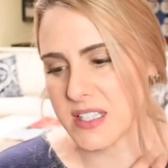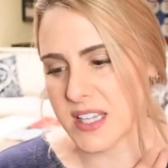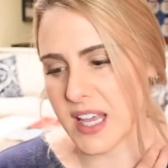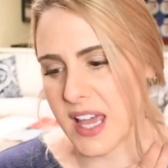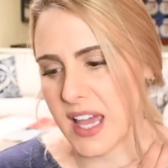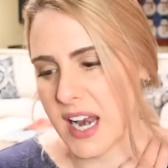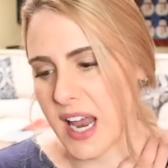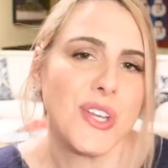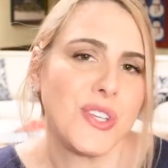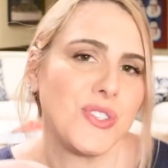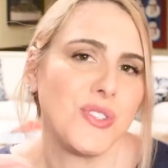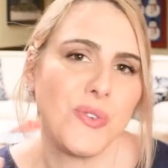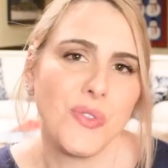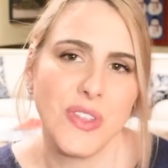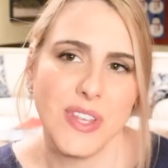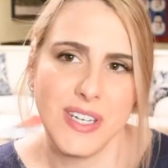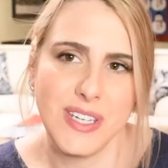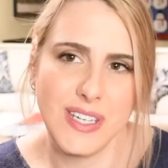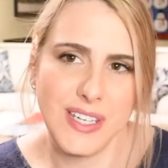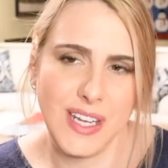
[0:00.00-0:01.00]
And so
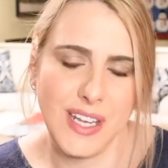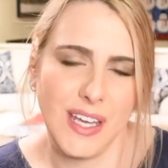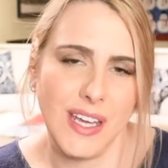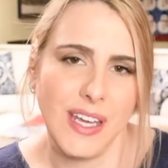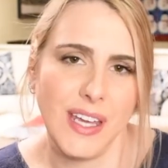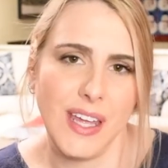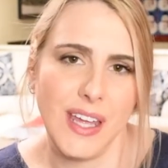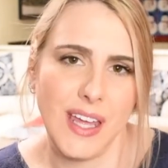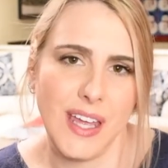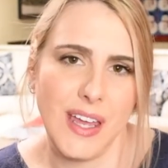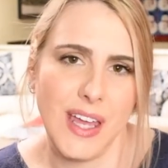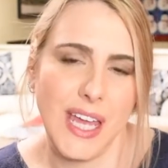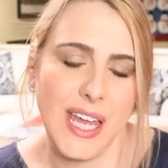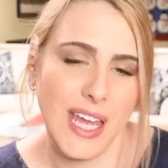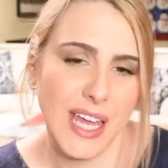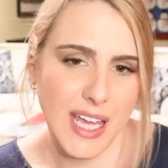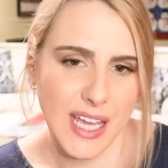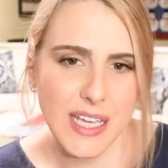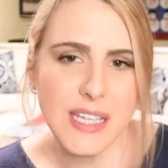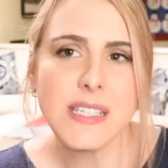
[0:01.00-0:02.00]
The Dig
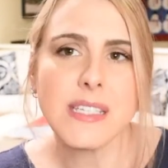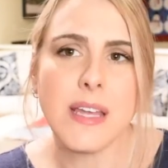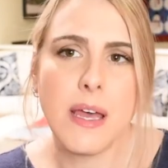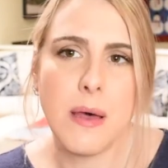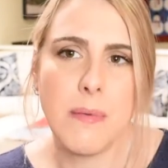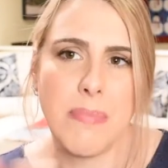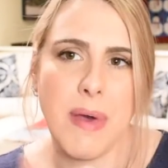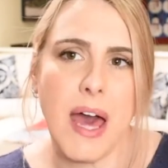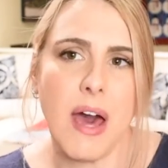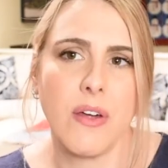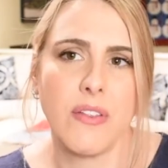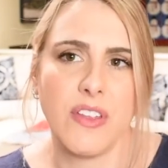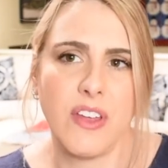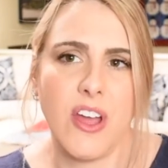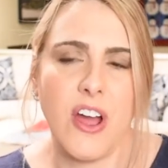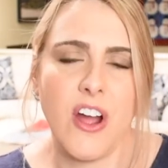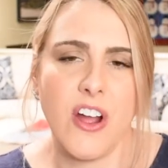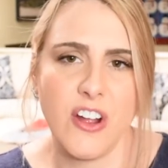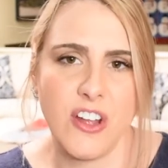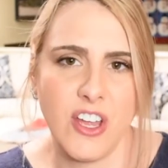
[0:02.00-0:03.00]
is about the
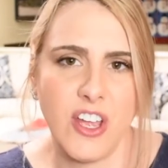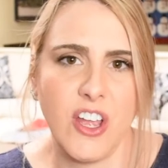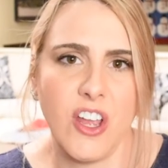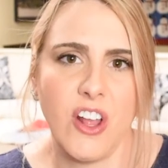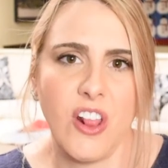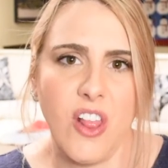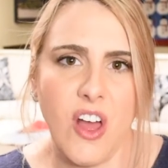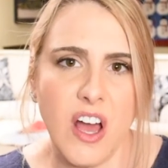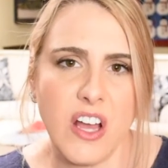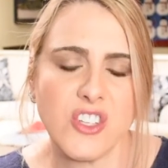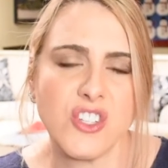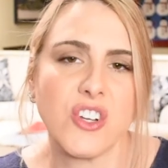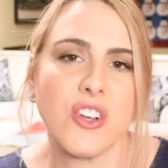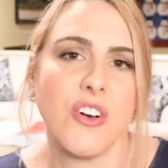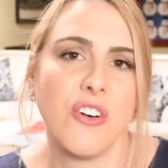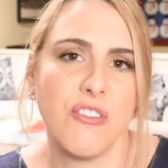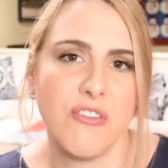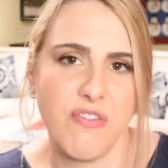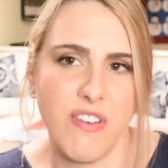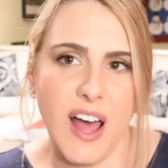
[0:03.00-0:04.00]

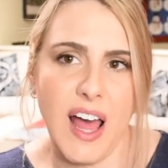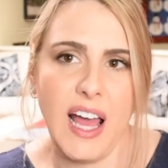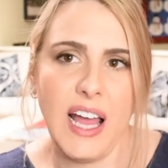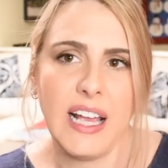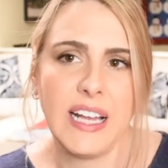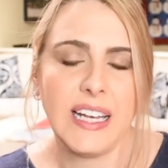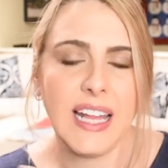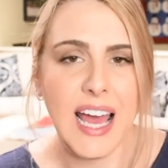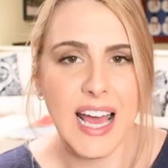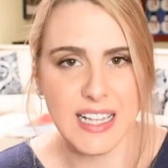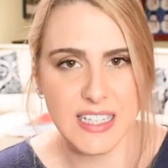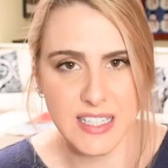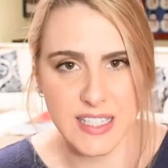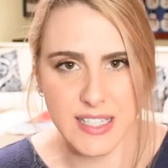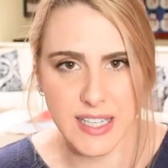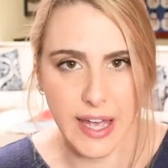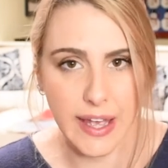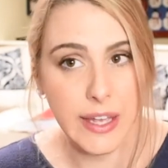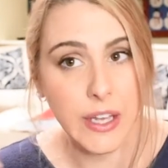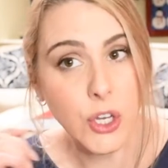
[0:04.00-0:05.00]
archaeological find at
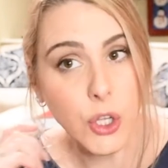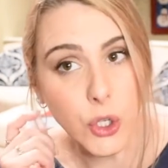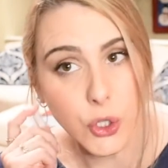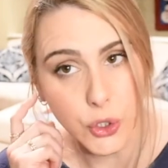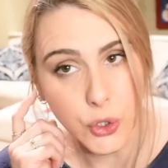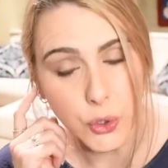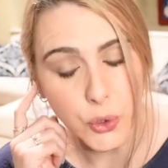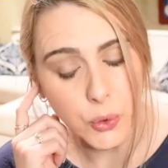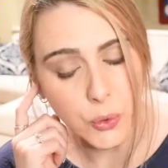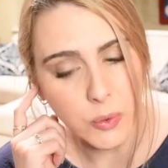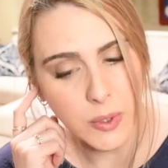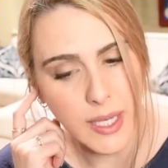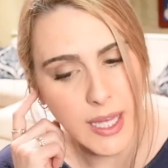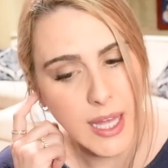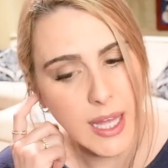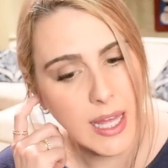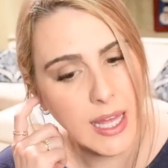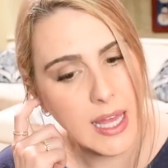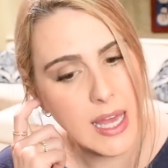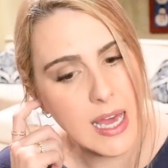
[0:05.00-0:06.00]
Sutton Hoo,
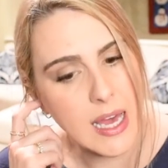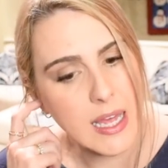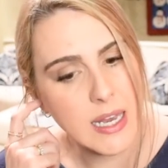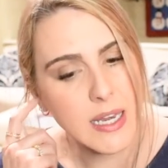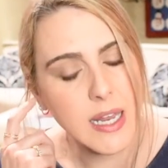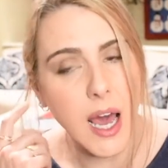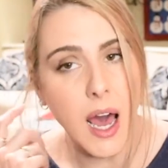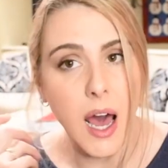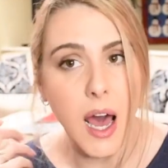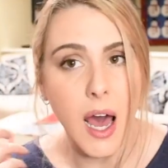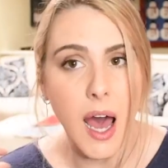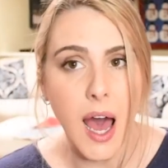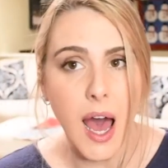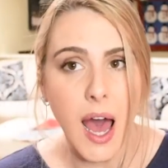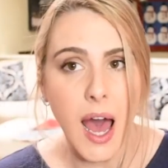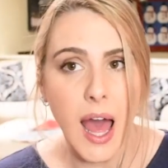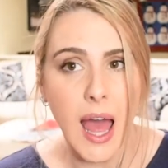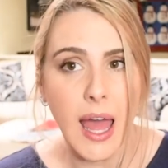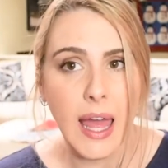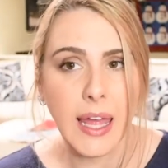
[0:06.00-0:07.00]
and
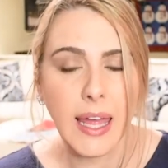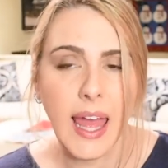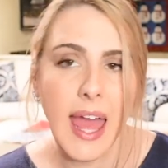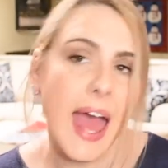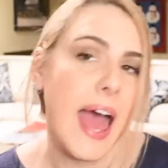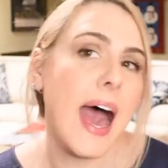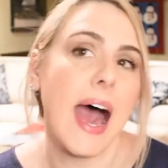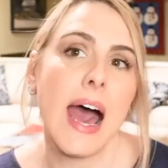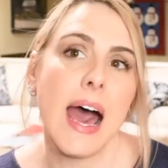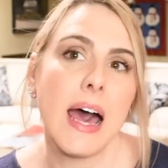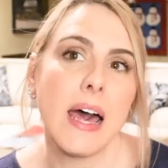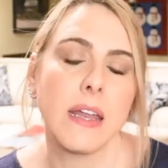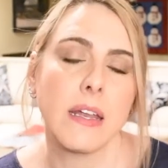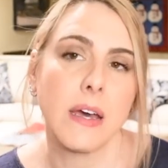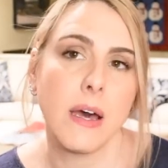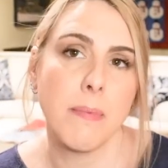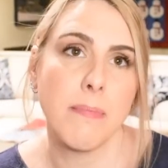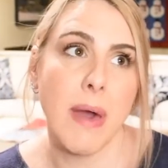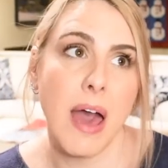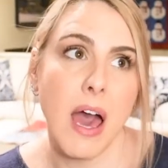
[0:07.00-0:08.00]
I had
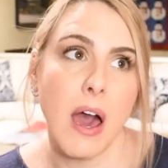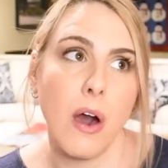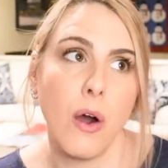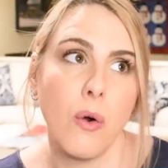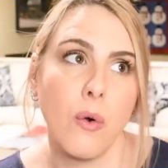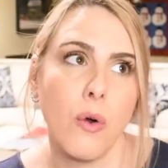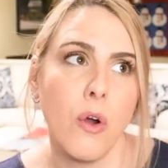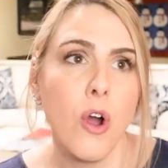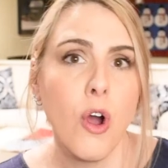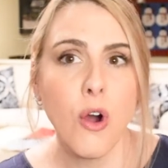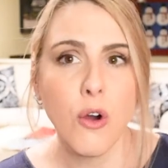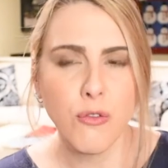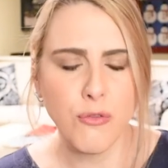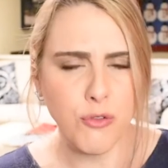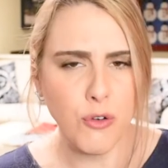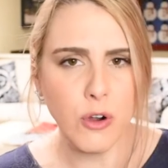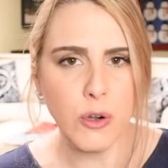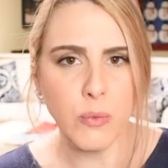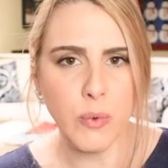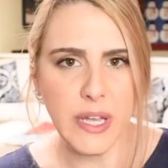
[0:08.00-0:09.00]
about
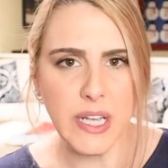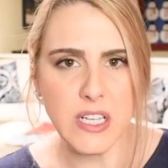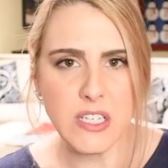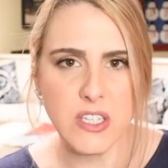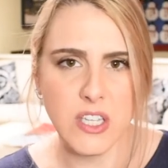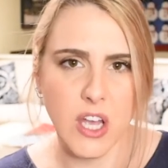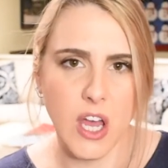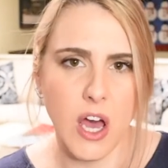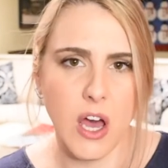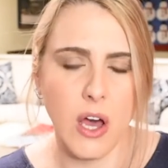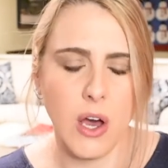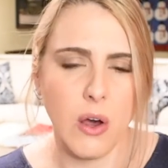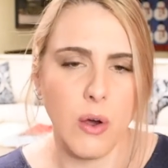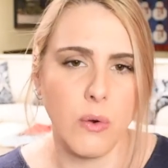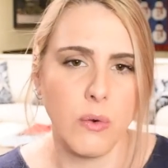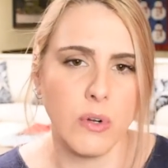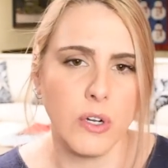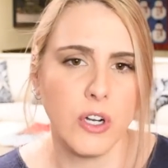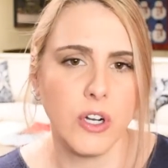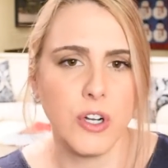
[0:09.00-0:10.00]
4 weeks
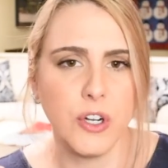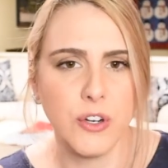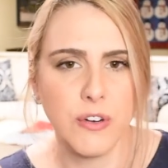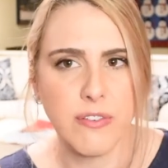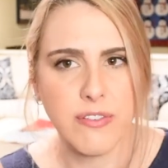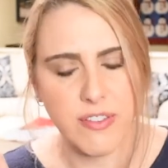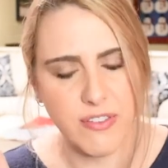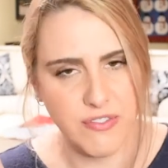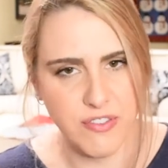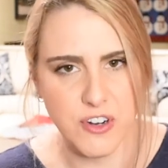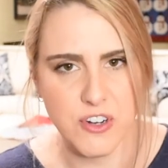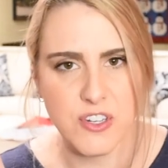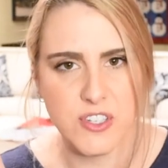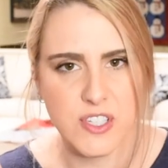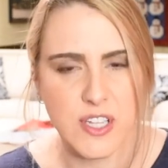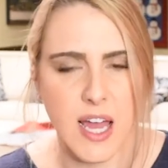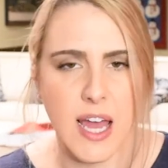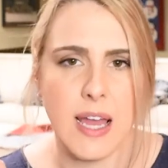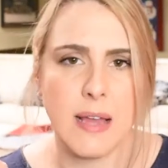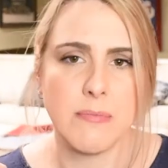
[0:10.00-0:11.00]
ago heard for the first
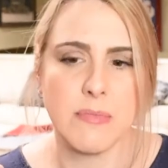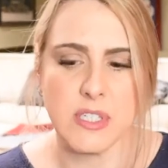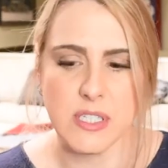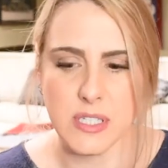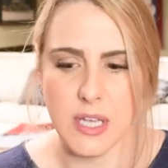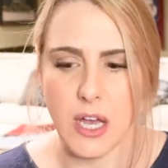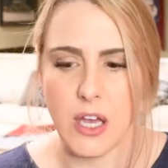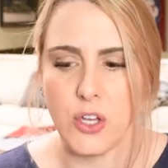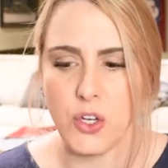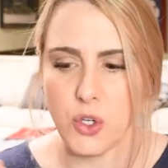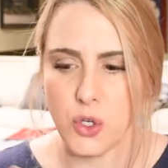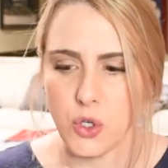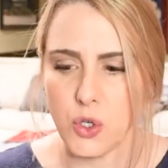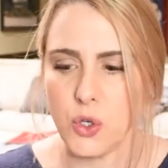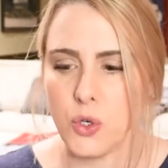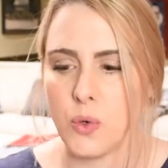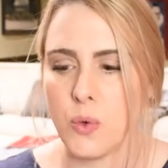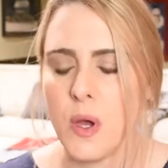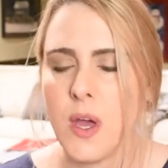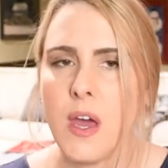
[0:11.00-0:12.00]
time Sutton
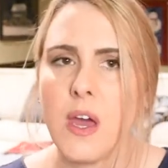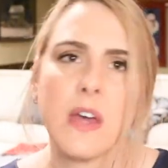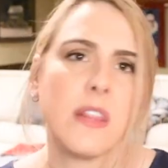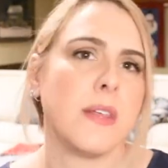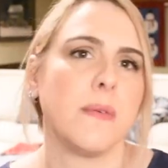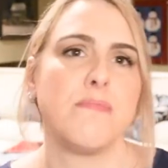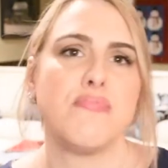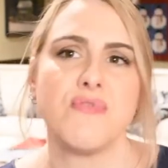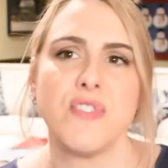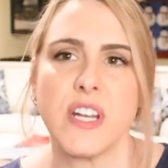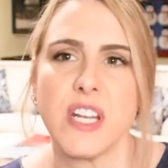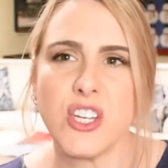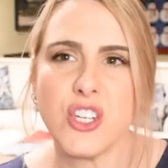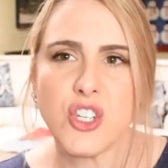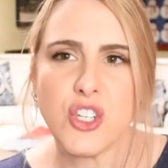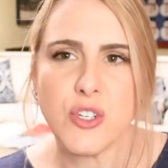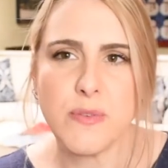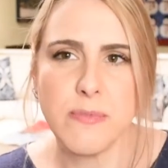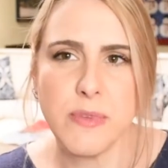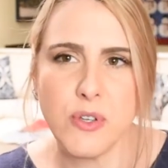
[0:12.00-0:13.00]
Hoo, the
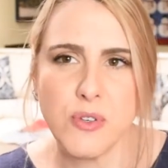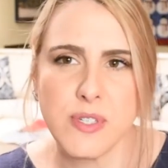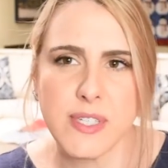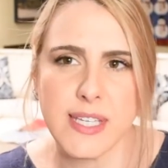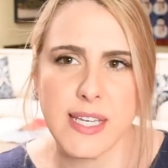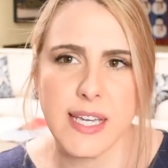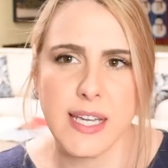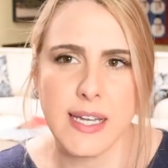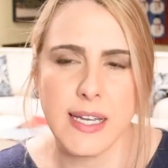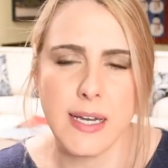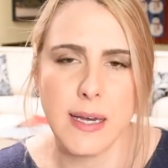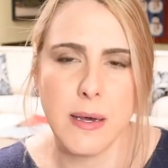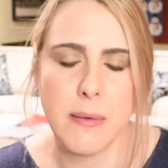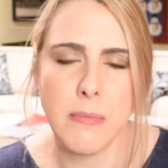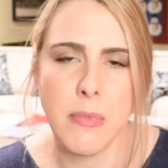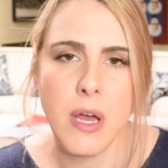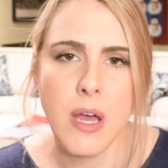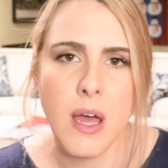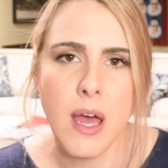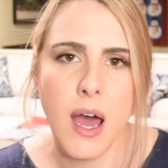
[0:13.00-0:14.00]
British Museum,